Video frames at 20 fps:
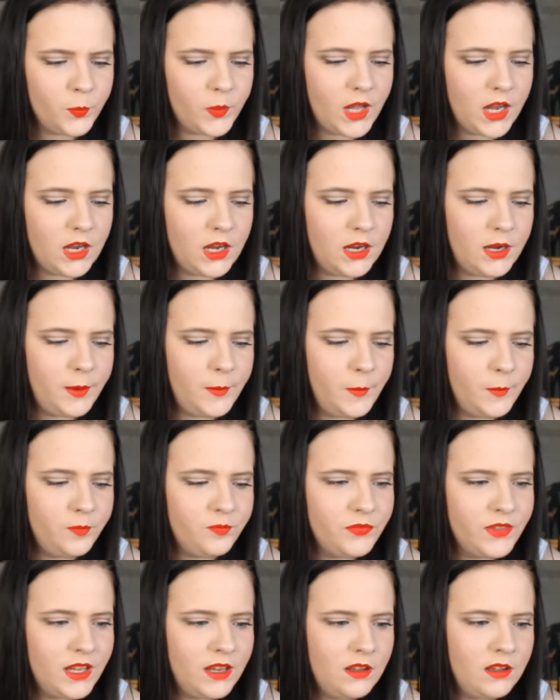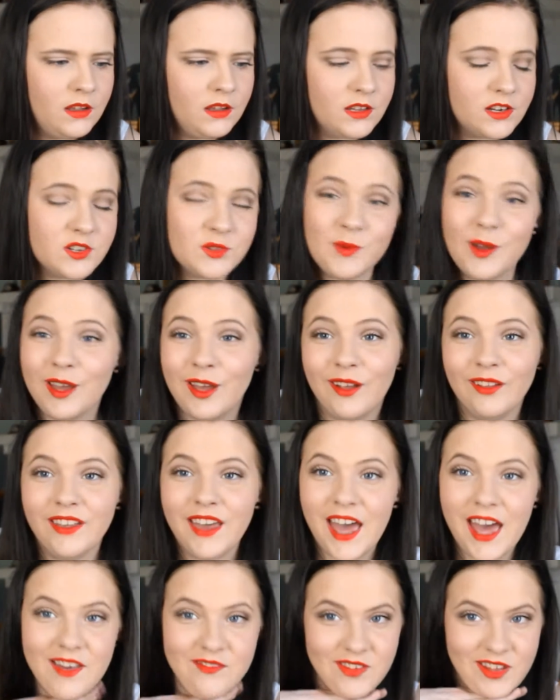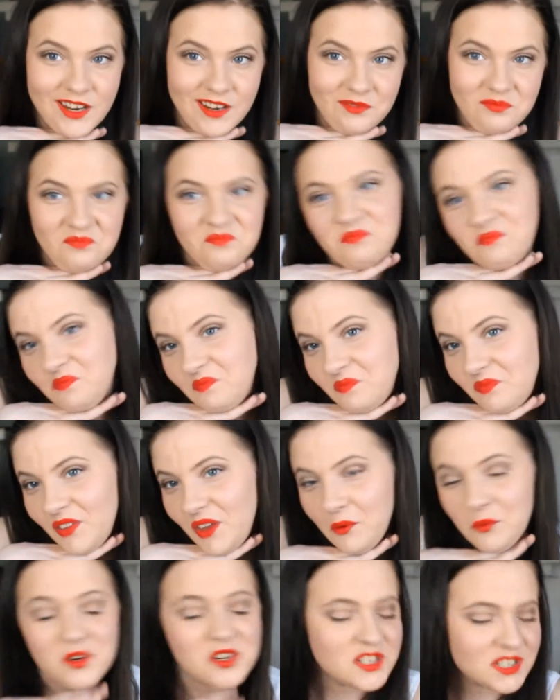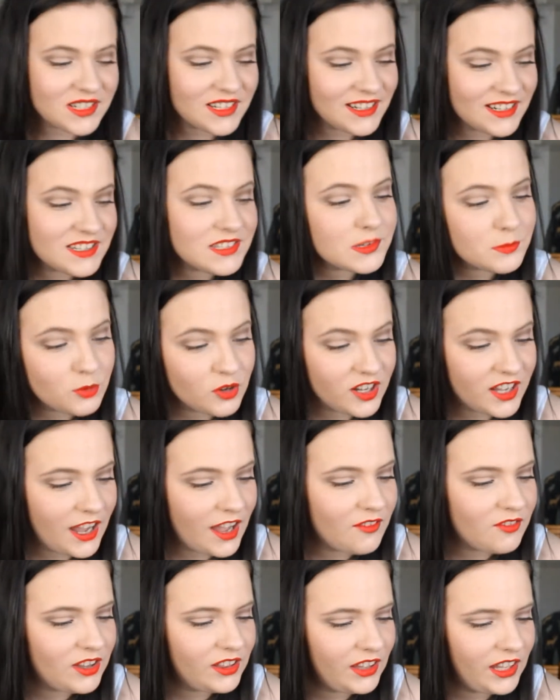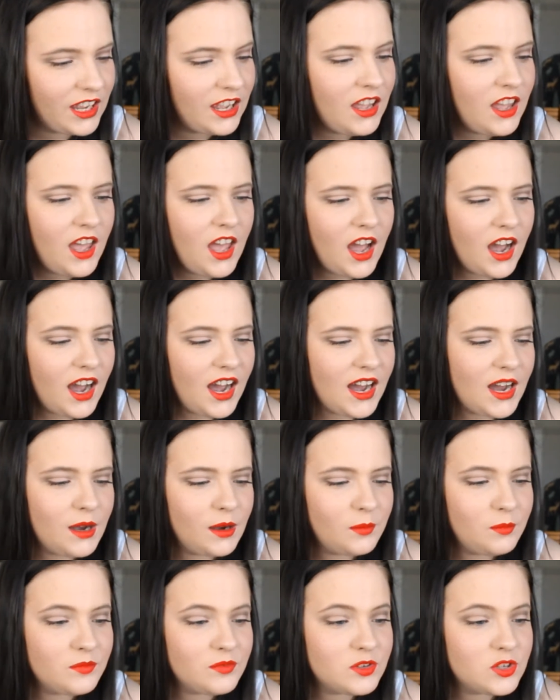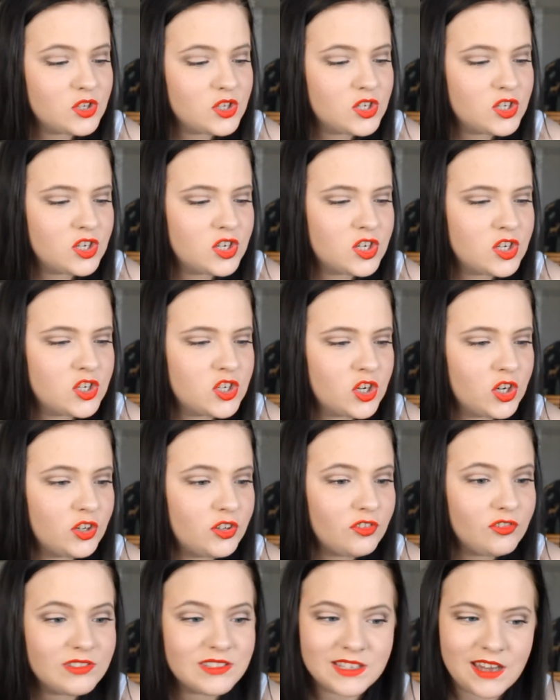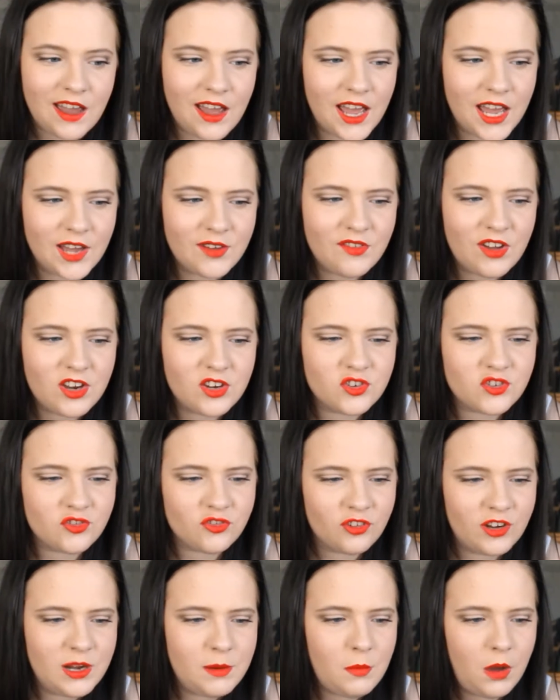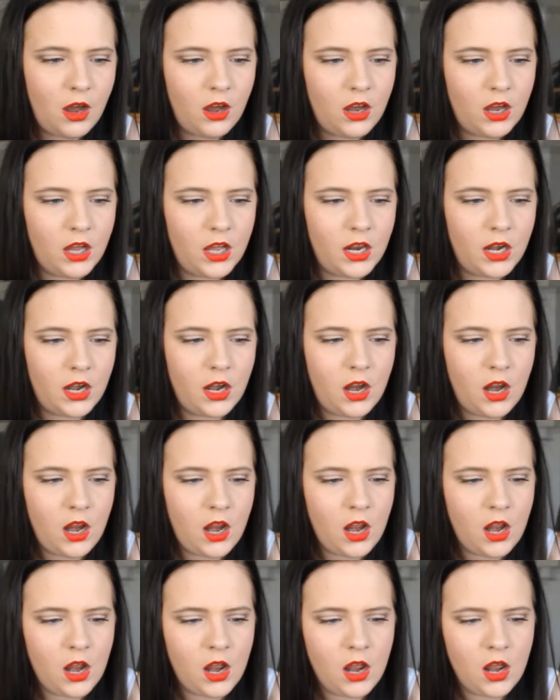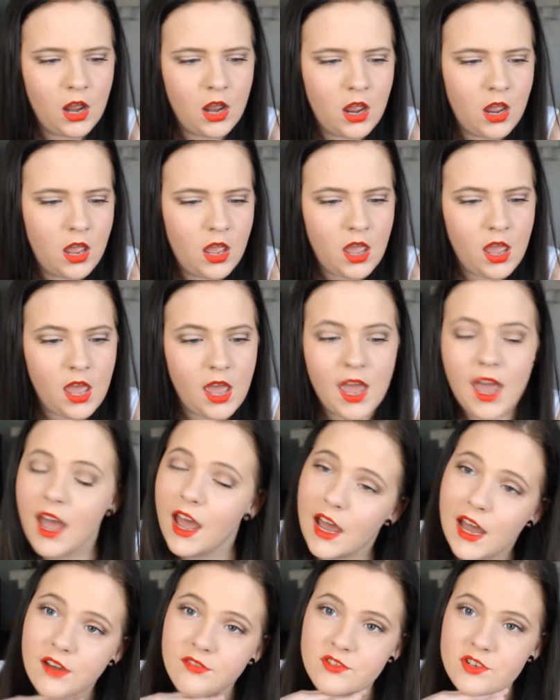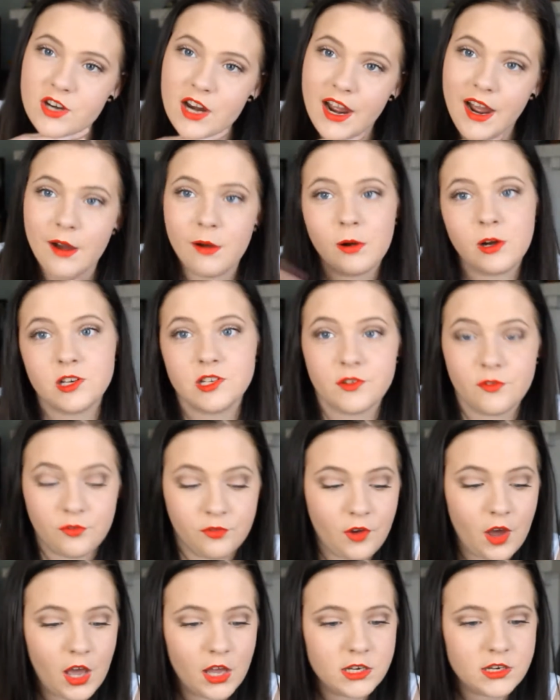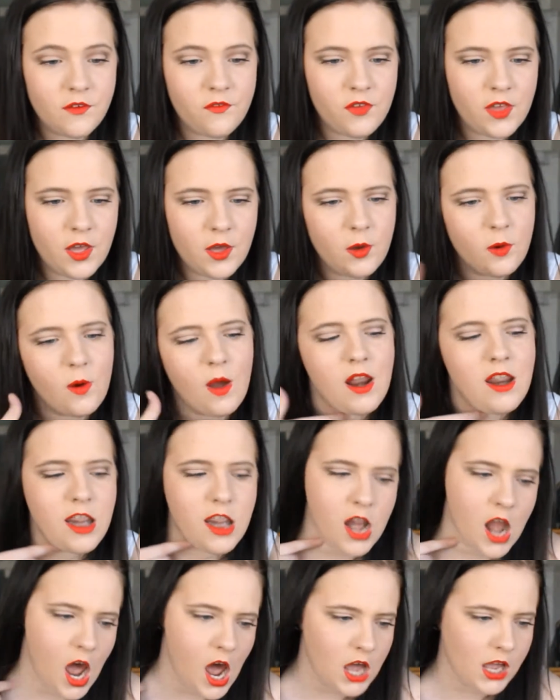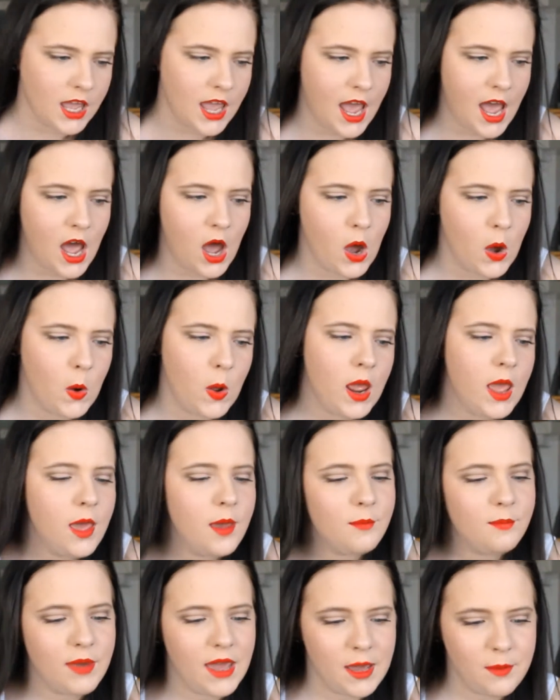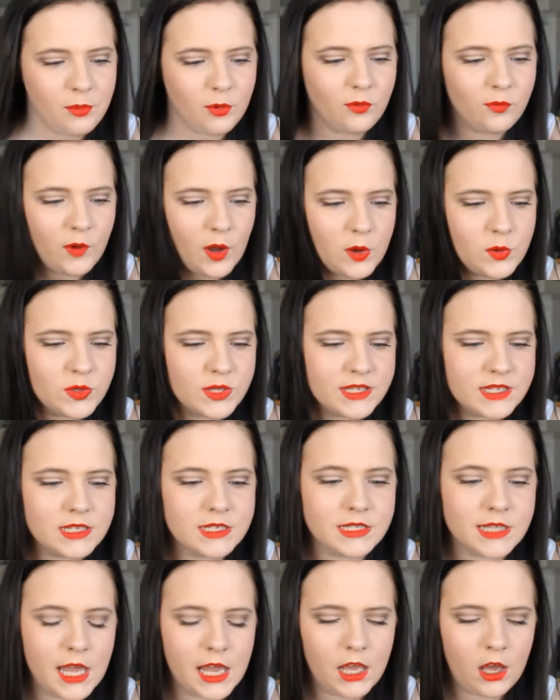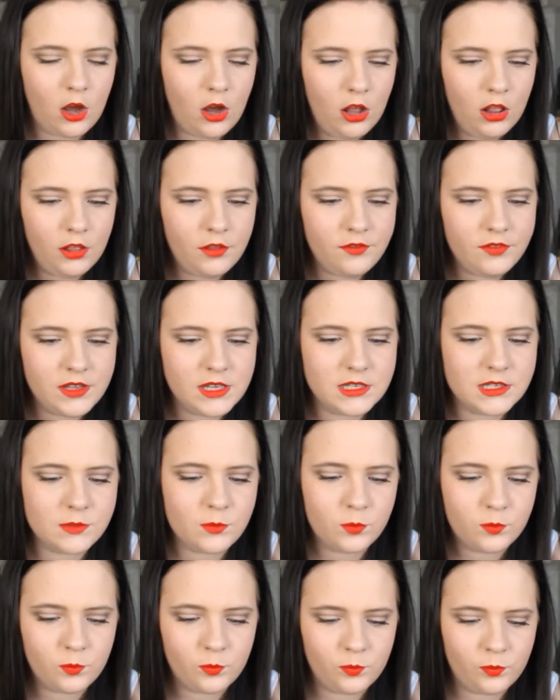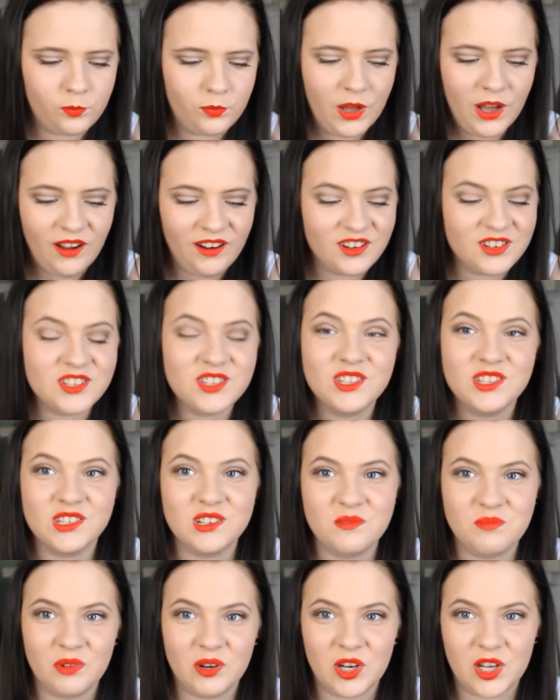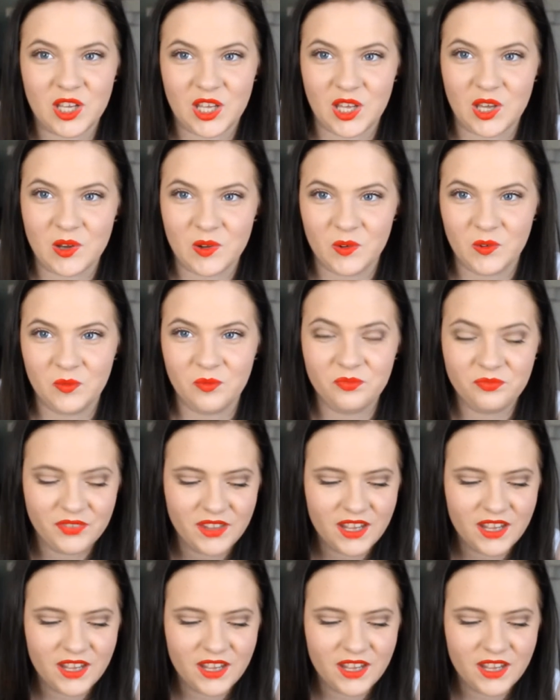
There's one called Heaven, which it is pretty heavenly. Turtle Dove, Dream On, After Hours, Fond of You, Knockout, Paper Roses. Like, all of these are super cute.